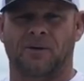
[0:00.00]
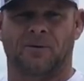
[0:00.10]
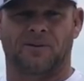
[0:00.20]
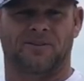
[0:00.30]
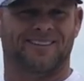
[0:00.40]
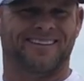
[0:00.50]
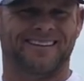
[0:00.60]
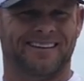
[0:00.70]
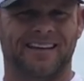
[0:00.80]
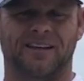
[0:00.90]
Whether it's a
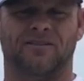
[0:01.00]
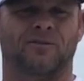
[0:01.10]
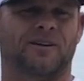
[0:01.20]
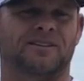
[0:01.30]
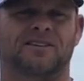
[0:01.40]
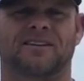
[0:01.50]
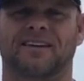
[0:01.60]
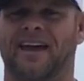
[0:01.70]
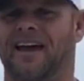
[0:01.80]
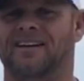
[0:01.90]
diesel engine, a
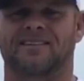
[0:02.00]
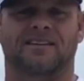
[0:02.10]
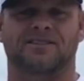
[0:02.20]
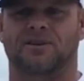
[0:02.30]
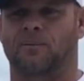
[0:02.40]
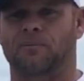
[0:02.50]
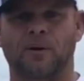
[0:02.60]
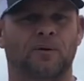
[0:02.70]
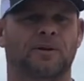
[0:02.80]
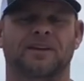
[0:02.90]
gas engine, a
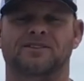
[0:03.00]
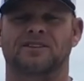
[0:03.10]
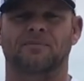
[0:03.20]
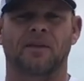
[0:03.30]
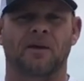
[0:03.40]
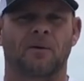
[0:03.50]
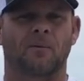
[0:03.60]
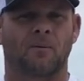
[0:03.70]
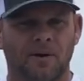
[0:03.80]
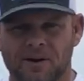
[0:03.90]
boat engine,
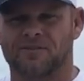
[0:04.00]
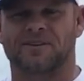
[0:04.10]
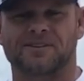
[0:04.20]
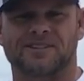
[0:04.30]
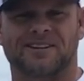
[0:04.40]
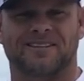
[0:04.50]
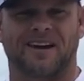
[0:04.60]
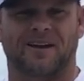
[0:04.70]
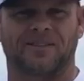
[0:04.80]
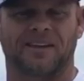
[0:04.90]
whatever engine is
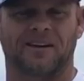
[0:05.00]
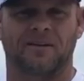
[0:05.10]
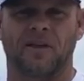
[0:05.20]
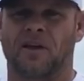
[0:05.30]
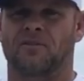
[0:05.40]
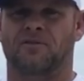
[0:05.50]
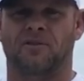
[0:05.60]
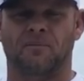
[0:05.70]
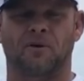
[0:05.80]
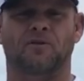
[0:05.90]
out there, for
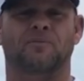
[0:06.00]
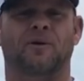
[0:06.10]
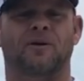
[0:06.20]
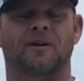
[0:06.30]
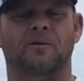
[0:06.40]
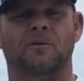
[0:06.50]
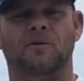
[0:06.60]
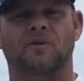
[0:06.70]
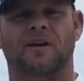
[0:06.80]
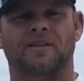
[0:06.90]
the most part, it will
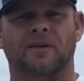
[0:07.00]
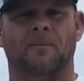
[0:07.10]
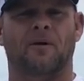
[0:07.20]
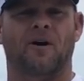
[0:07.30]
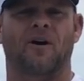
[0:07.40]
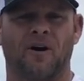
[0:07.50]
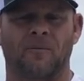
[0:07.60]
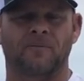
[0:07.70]
crank them all.